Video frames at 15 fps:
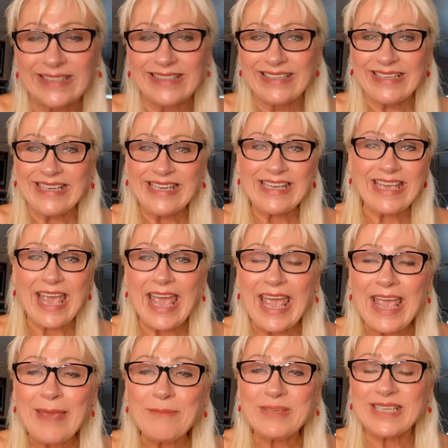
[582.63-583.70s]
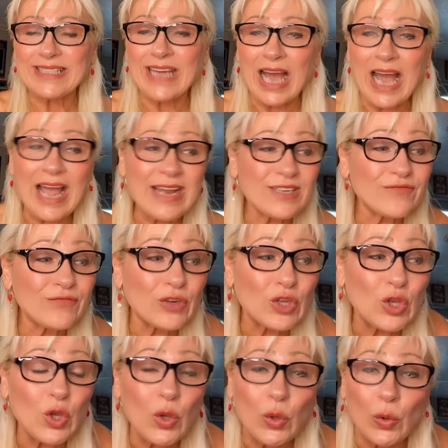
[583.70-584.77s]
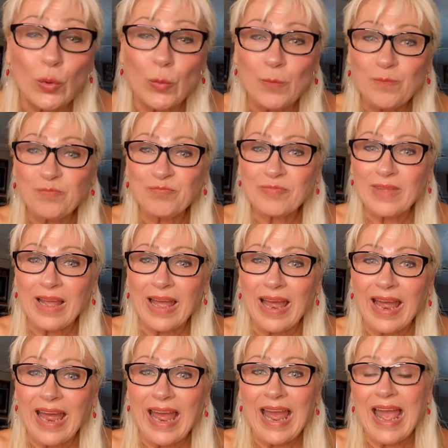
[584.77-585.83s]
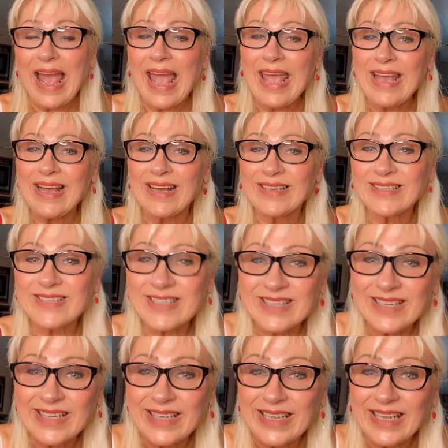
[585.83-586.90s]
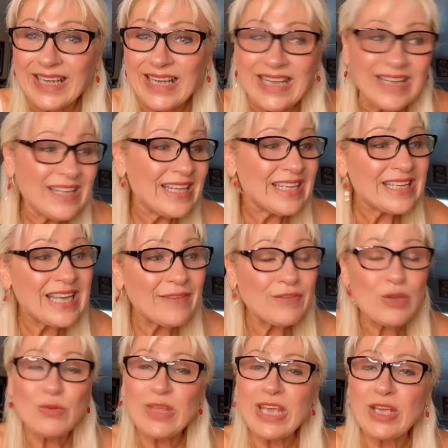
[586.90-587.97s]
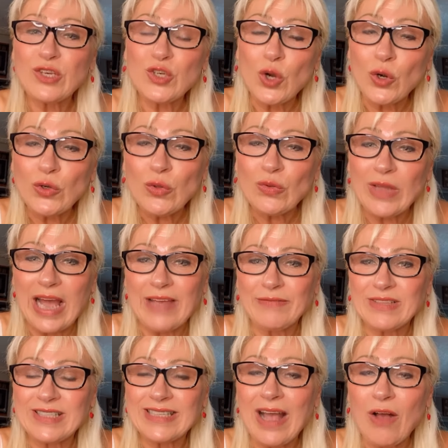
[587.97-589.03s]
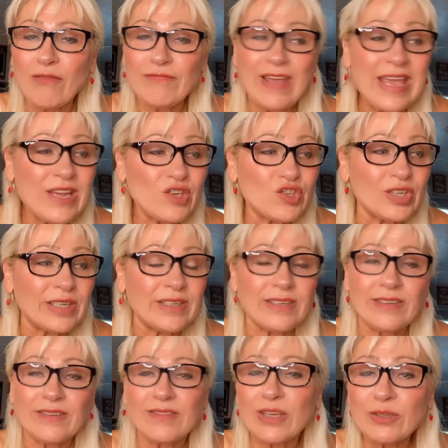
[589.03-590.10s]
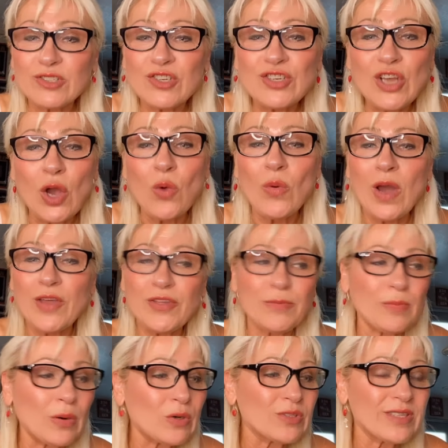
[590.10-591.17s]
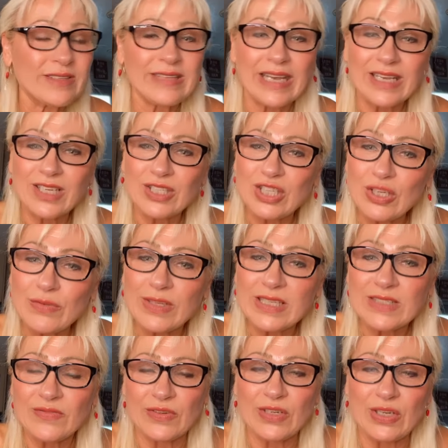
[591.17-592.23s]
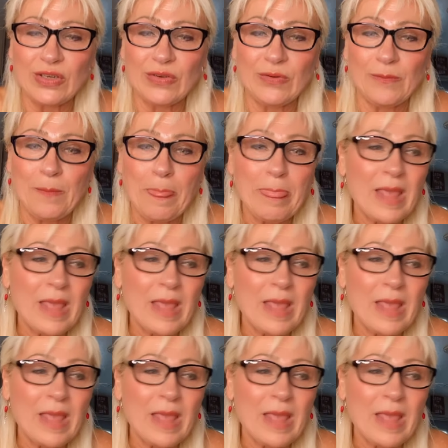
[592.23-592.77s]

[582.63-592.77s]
He came to die for you and give you the eternal life and salvation. There's no other person that could do this for you.